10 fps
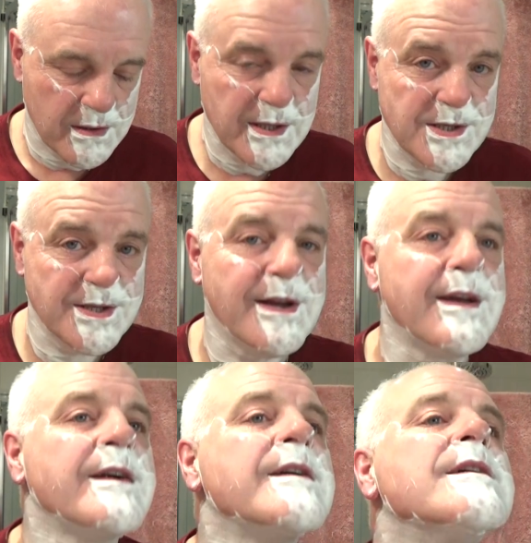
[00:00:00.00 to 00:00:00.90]
easy
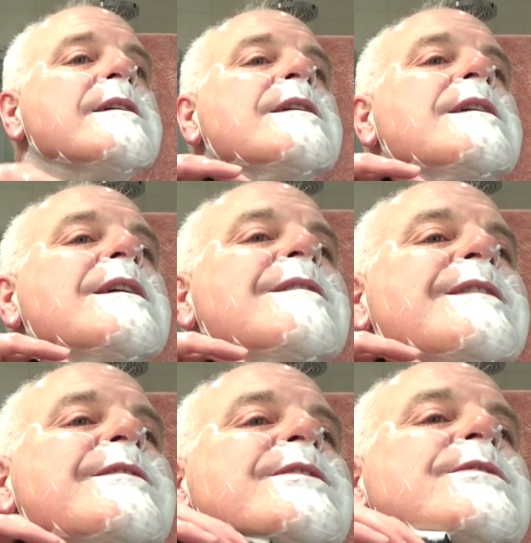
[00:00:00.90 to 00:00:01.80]
tiger, a
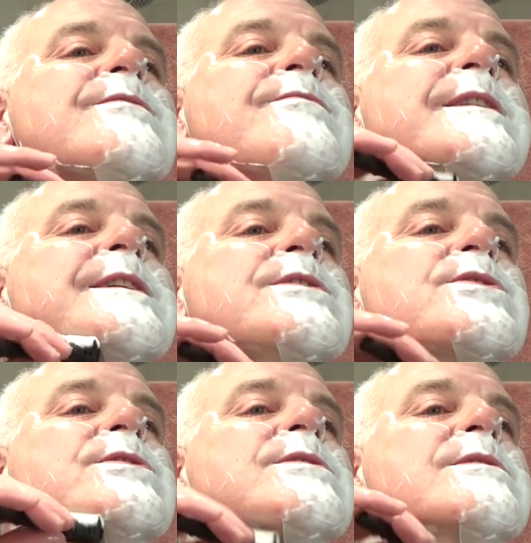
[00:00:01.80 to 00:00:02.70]
very good
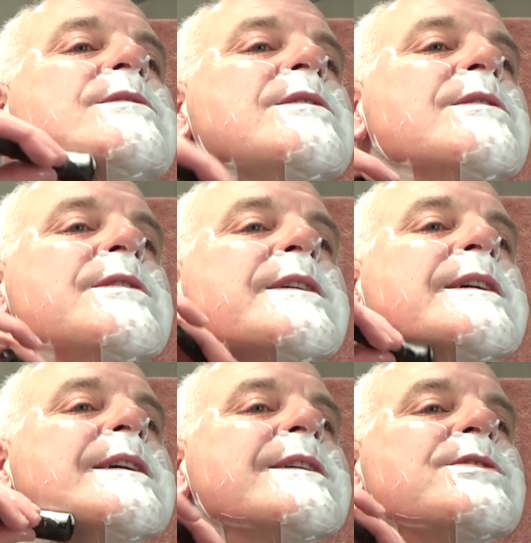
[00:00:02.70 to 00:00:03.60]
range on
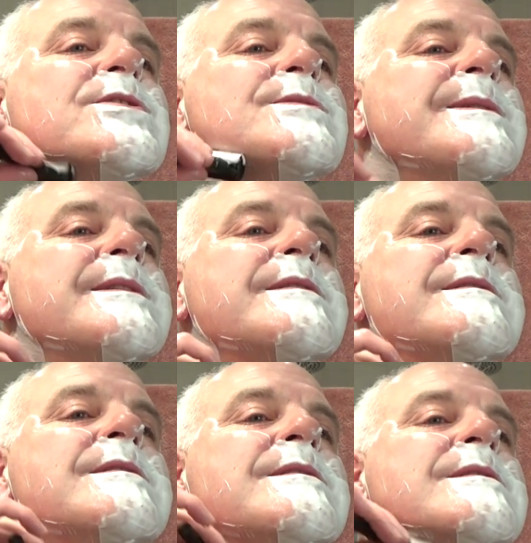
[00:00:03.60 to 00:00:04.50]
the adjustment
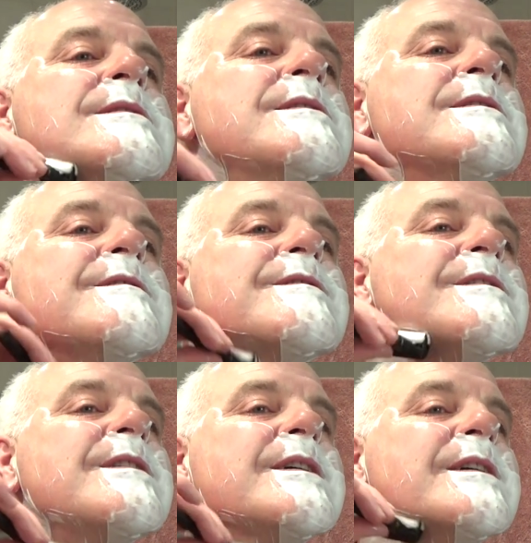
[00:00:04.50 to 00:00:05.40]

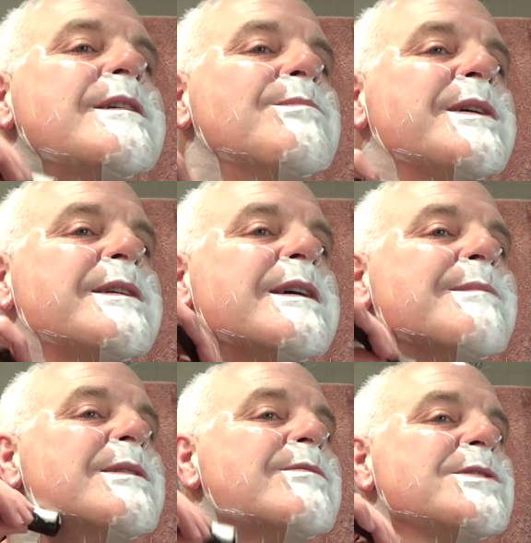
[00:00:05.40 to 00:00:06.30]
for the blade
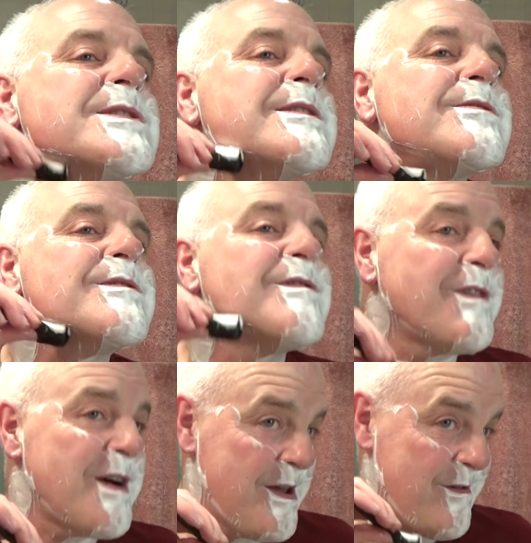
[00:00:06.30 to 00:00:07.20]
gap. I only started on
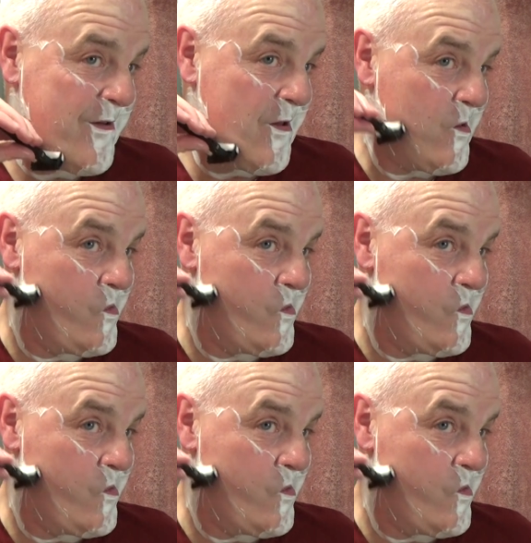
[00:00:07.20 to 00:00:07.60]
5.